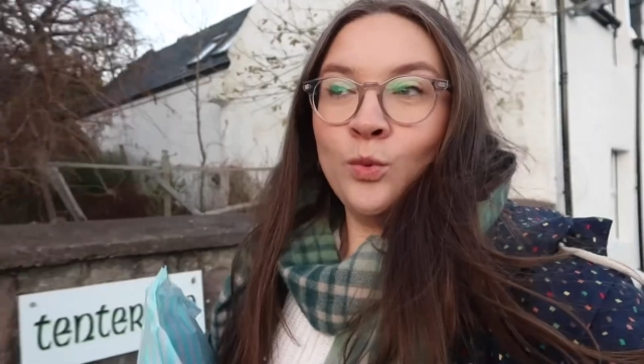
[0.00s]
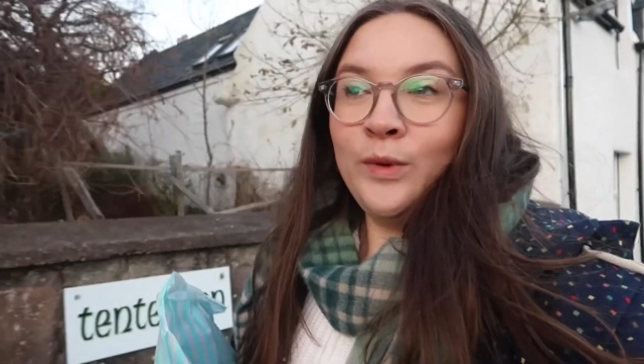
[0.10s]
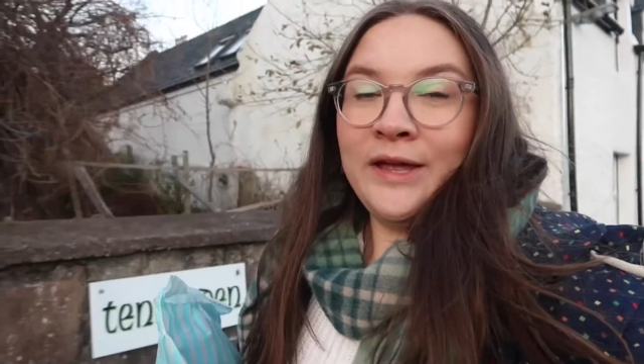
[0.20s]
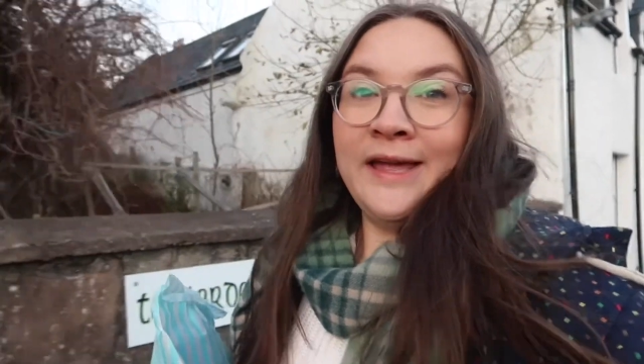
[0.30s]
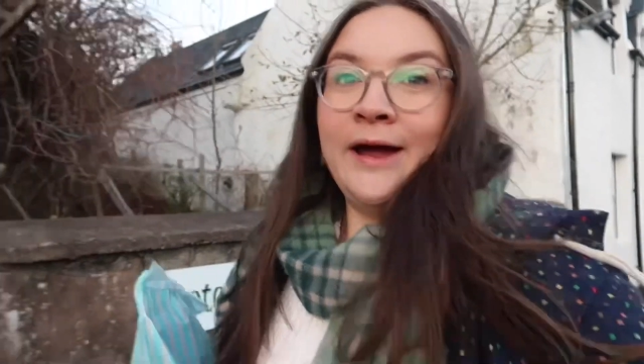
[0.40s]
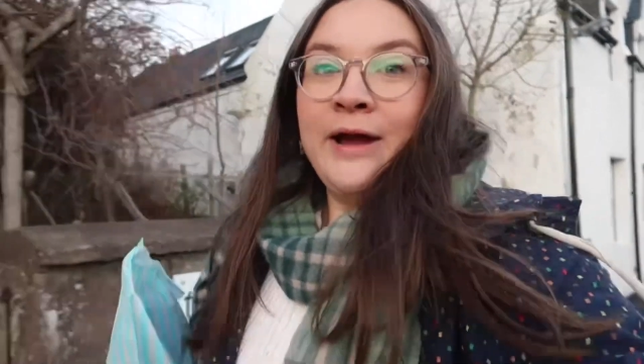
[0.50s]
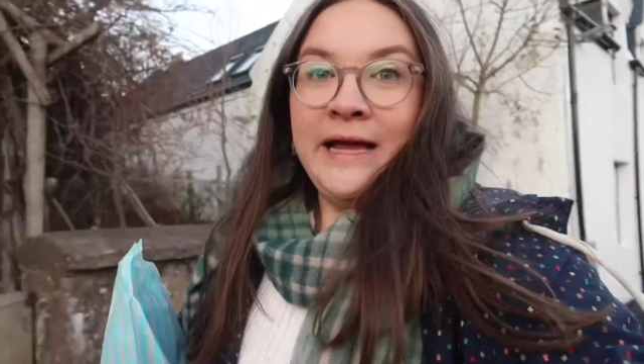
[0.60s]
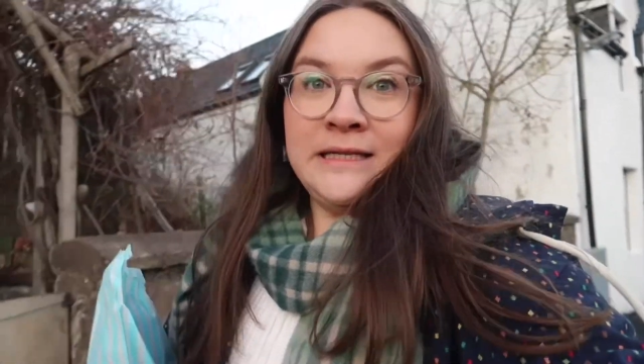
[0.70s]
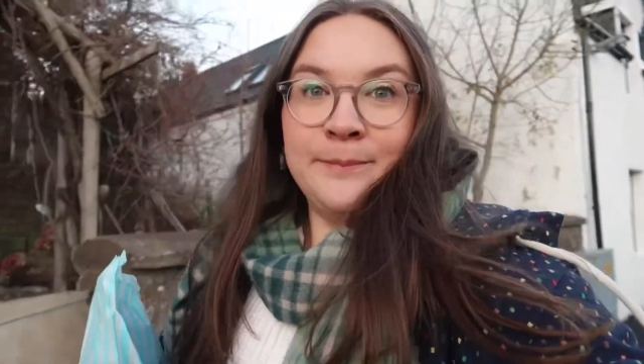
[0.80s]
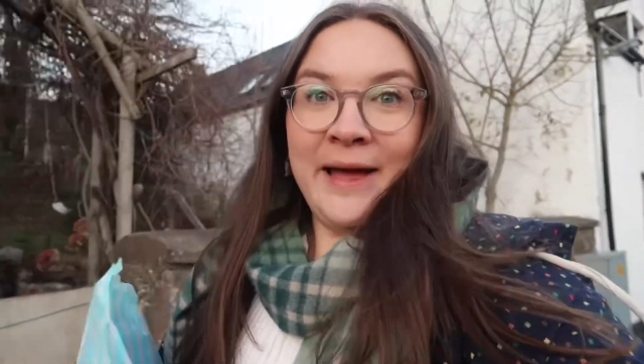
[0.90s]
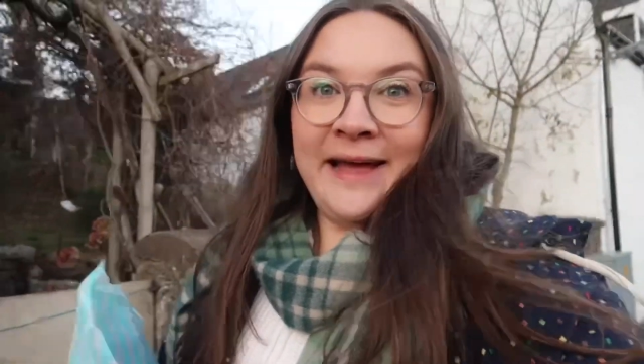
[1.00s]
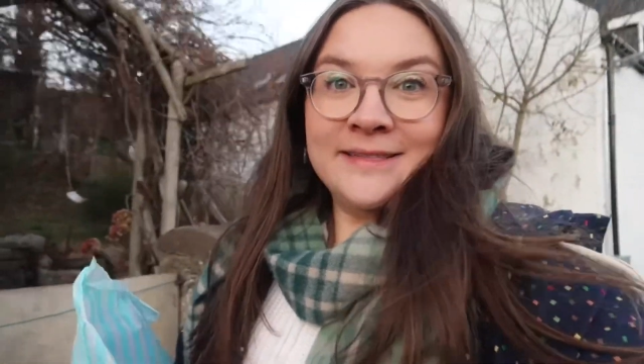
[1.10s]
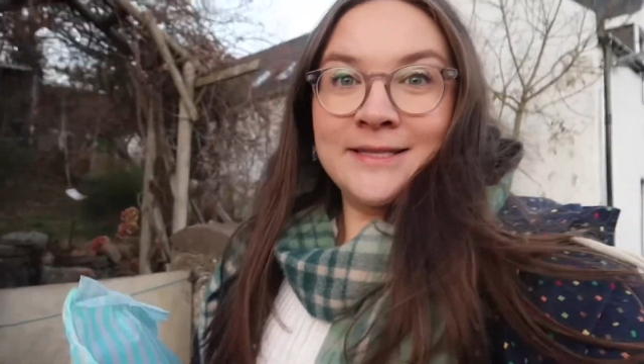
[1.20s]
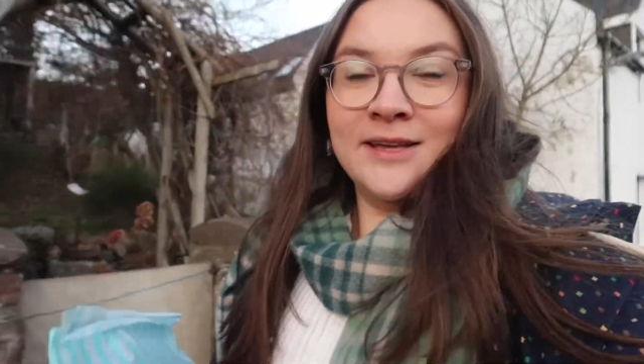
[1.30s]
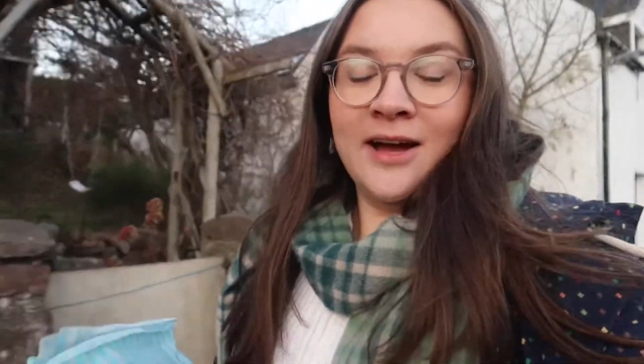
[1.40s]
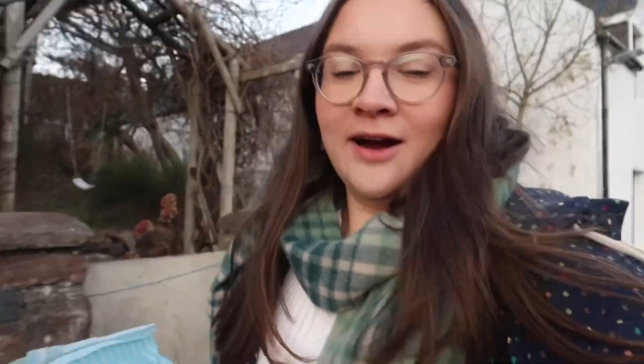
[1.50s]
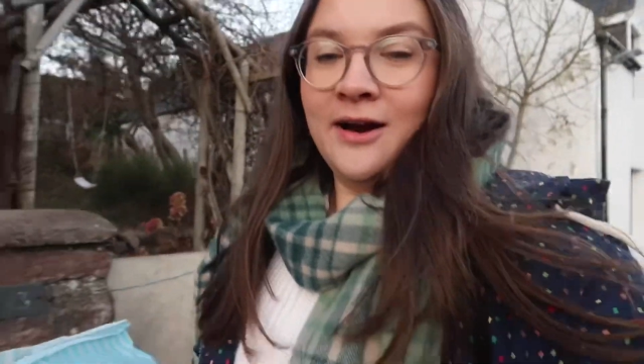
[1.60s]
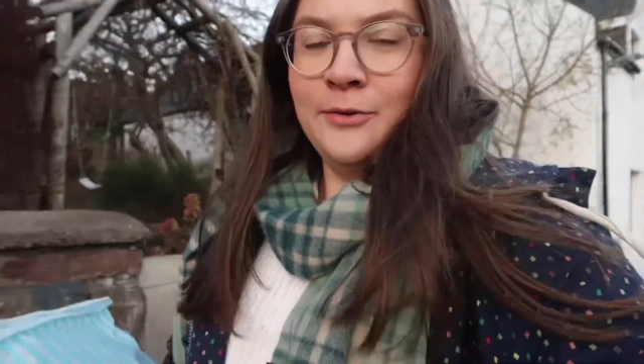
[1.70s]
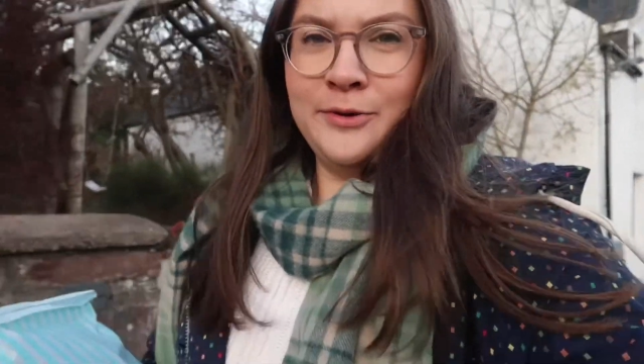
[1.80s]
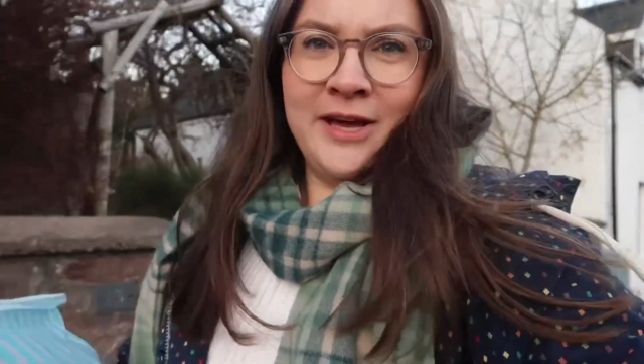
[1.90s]
we are heading back to the
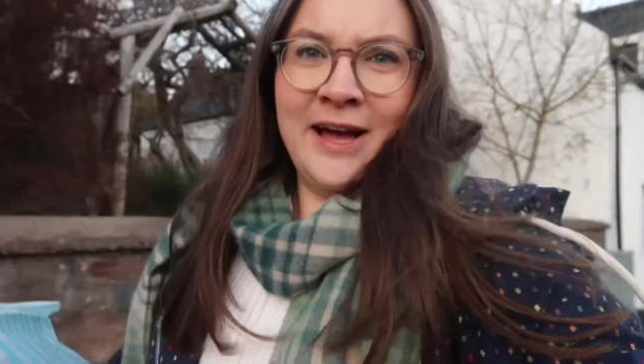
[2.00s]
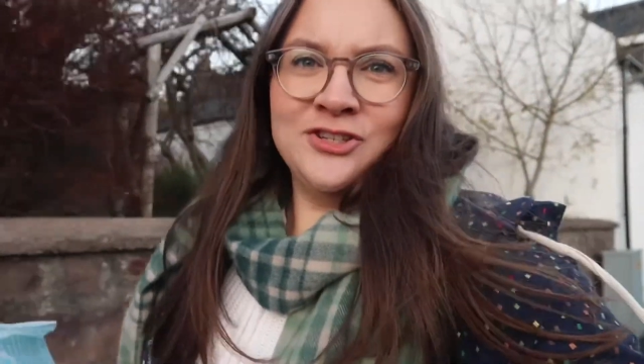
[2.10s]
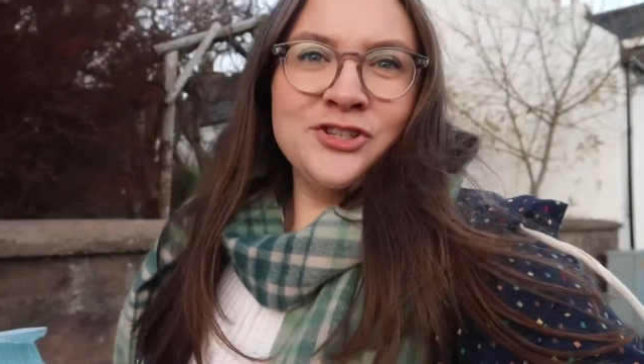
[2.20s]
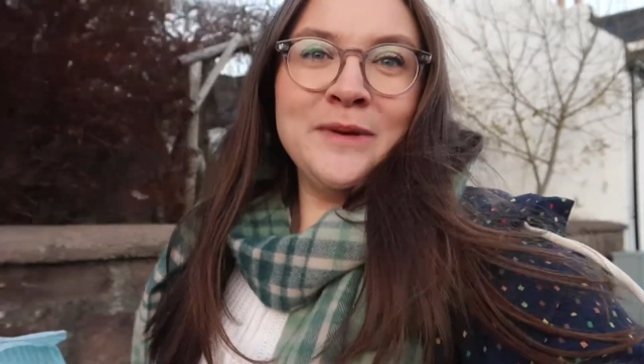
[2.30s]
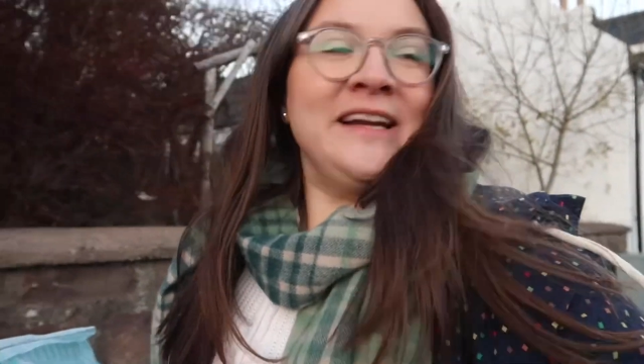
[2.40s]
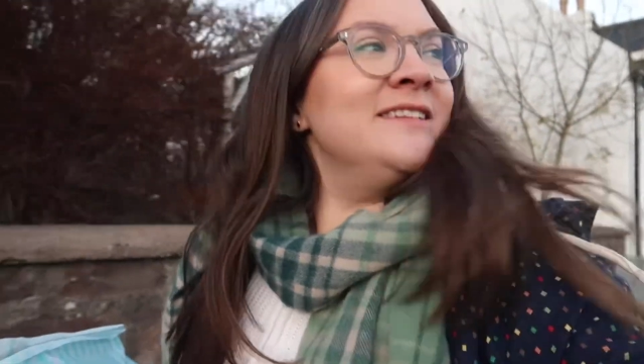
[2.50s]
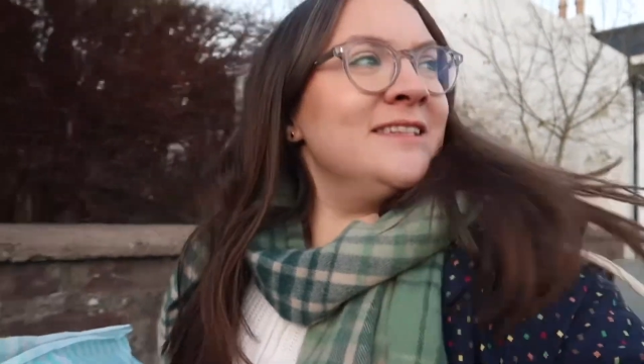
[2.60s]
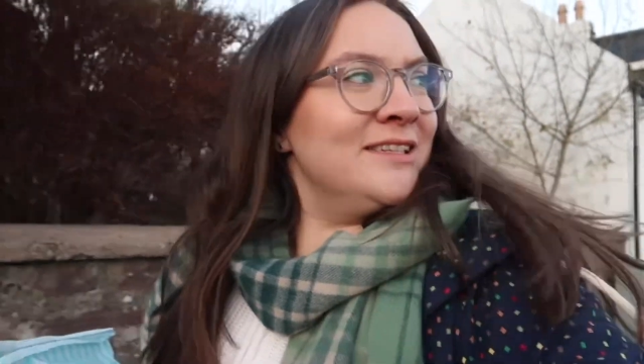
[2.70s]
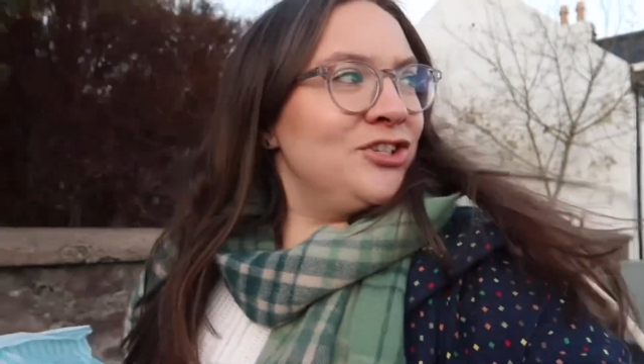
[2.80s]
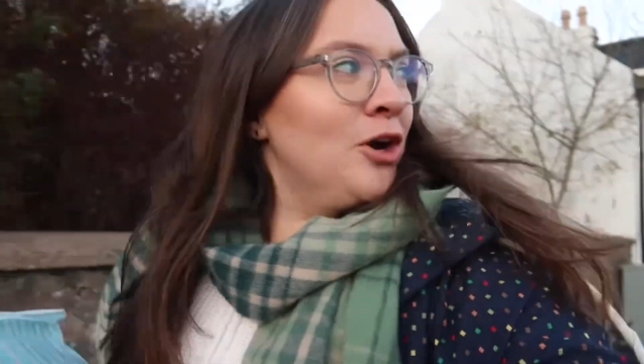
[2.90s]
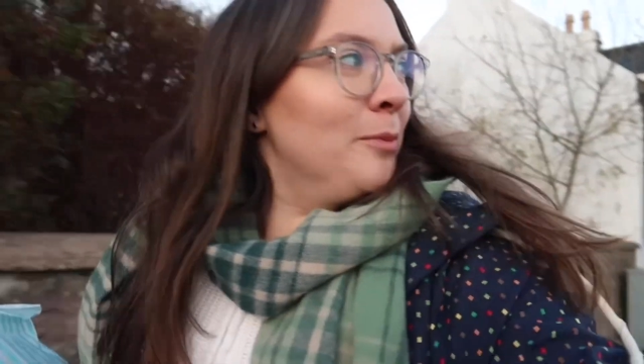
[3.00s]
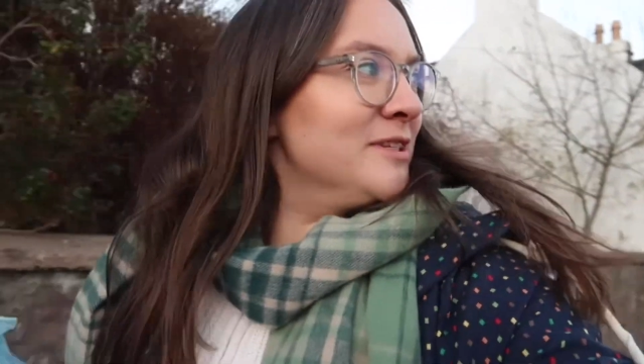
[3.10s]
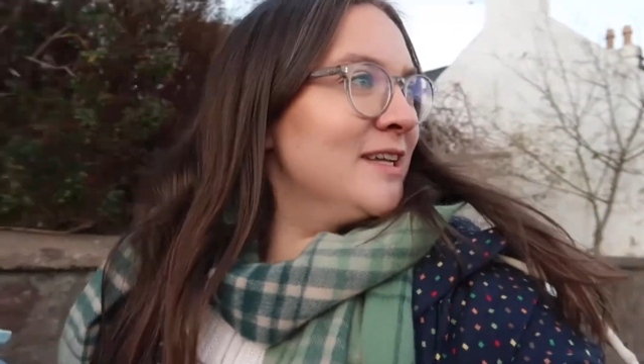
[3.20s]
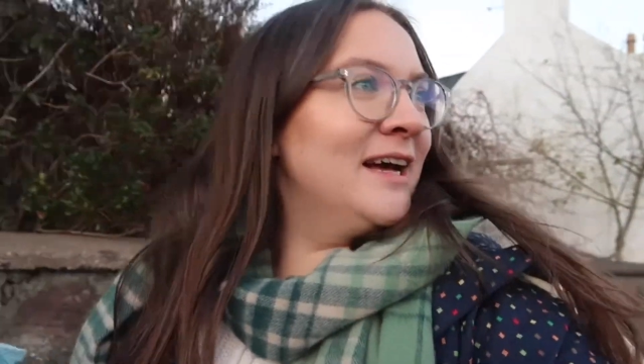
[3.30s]
car. We I just went into the shop because it